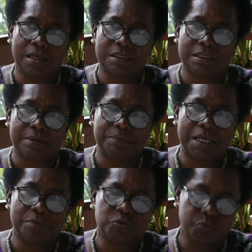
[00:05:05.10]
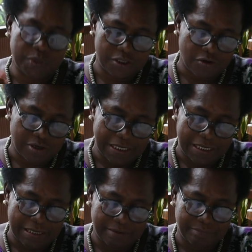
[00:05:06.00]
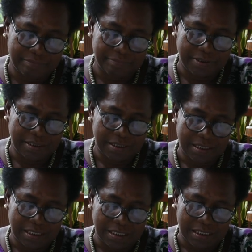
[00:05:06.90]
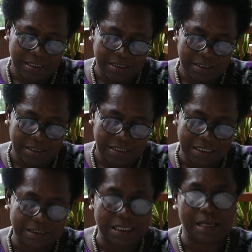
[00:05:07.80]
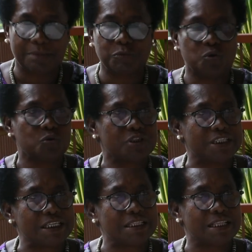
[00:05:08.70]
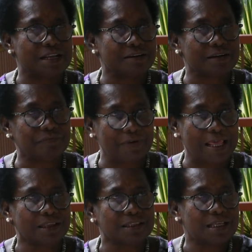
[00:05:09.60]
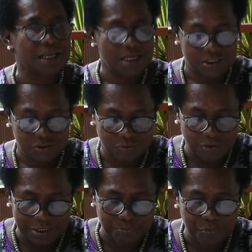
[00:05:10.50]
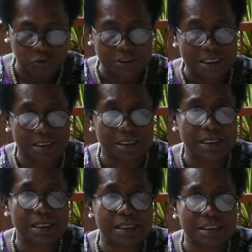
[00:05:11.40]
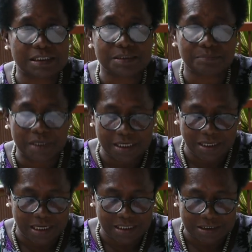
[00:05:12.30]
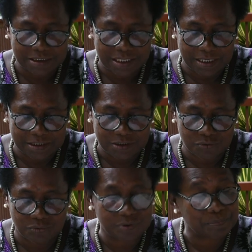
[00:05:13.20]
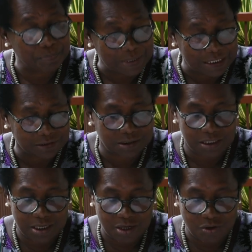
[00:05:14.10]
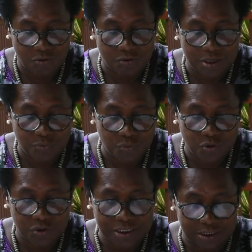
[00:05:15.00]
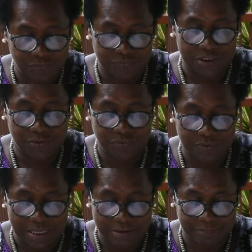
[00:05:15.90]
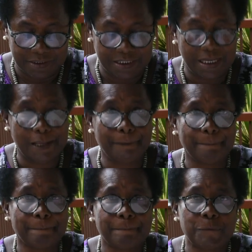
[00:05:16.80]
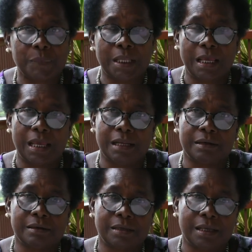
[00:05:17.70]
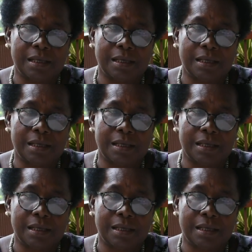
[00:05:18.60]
sometimes we don't have the time to sit and reflect. So importantly is bringing us here is to reflect on the work that we do every day. And